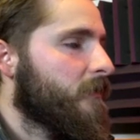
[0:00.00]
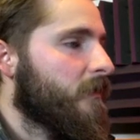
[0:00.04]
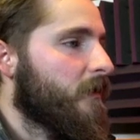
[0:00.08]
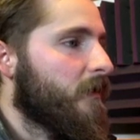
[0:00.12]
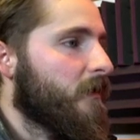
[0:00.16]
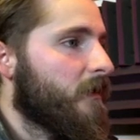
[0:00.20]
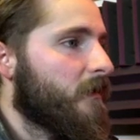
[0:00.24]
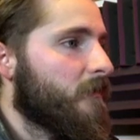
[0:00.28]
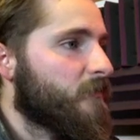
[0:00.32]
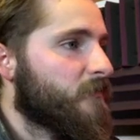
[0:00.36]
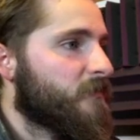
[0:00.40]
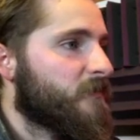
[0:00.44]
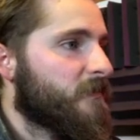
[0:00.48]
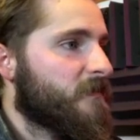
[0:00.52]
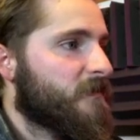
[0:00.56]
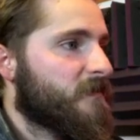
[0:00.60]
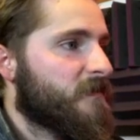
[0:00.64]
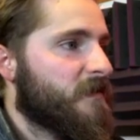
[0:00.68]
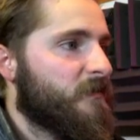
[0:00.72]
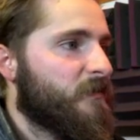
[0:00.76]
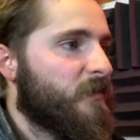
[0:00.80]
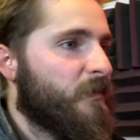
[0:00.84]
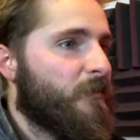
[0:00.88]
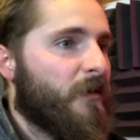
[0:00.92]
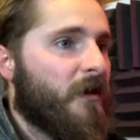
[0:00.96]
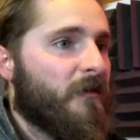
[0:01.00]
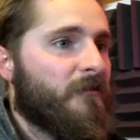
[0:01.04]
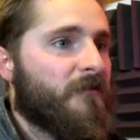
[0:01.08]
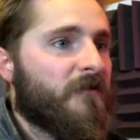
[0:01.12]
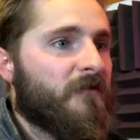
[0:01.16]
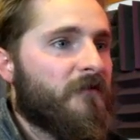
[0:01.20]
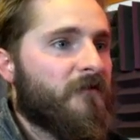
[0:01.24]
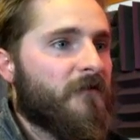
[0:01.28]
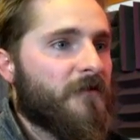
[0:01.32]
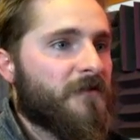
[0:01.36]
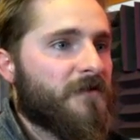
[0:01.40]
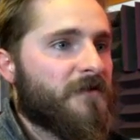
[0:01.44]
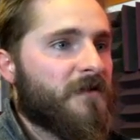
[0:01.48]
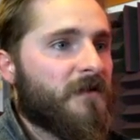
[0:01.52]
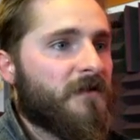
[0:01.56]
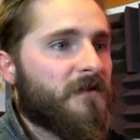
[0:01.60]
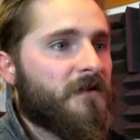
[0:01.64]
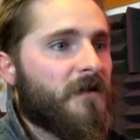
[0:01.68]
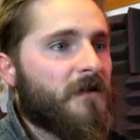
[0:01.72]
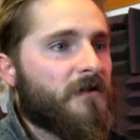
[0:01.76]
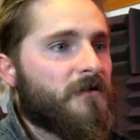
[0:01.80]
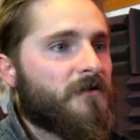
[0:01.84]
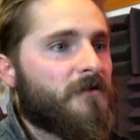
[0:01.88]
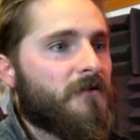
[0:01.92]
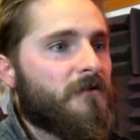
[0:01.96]
So this is gonna be probably the first thing
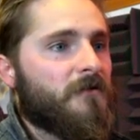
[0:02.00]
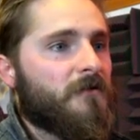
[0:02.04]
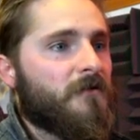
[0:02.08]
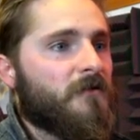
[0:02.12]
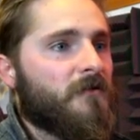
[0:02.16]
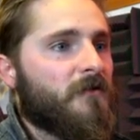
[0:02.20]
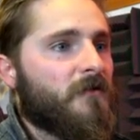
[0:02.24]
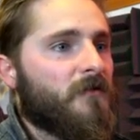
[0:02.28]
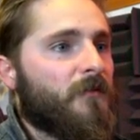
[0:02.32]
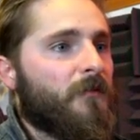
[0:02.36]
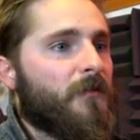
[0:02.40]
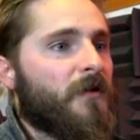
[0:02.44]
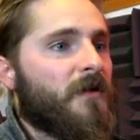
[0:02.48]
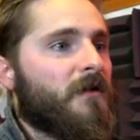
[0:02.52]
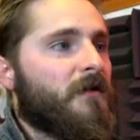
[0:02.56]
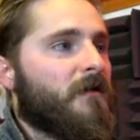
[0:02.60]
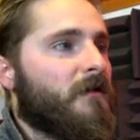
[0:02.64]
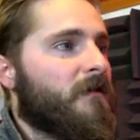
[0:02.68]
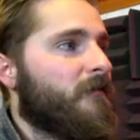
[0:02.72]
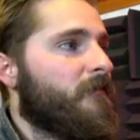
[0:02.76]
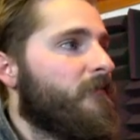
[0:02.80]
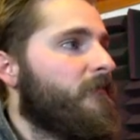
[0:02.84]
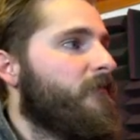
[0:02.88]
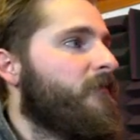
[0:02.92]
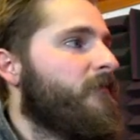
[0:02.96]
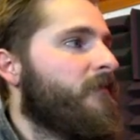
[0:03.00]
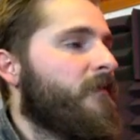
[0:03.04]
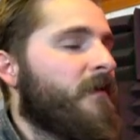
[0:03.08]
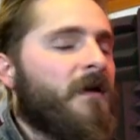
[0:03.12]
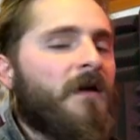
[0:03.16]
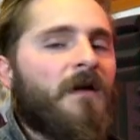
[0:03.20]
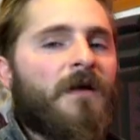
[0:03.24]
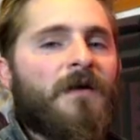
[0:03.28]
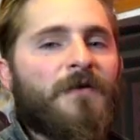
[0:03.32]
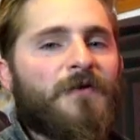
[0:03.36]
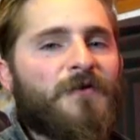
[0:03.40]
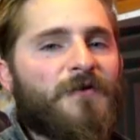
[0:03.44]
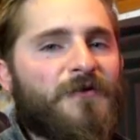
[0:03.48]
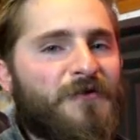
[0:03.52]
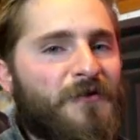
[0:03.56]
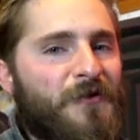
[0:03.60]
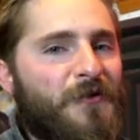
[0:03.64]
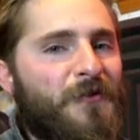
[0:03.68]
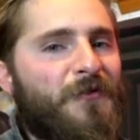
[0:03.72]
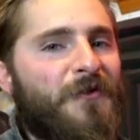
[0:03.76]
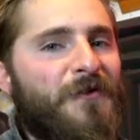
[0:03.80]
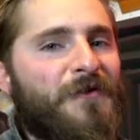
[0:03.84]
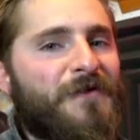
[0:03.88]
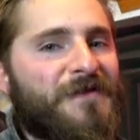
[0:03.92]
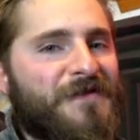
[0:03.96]
that I show you a little bit of
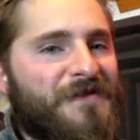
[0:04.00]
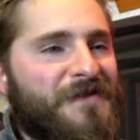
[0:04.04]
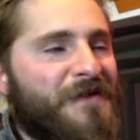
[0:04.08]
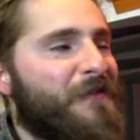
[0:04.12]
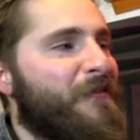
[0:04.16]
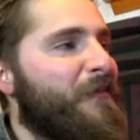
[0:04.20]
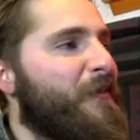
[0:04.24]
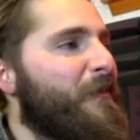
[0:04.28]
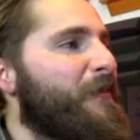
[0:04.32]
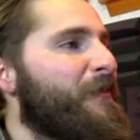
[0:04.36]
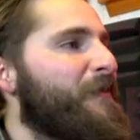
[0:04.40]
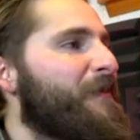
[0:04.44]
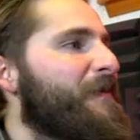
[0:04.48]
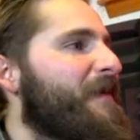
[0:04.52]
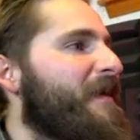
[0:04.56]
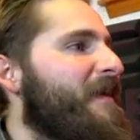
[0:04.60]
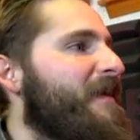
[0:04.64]
super simple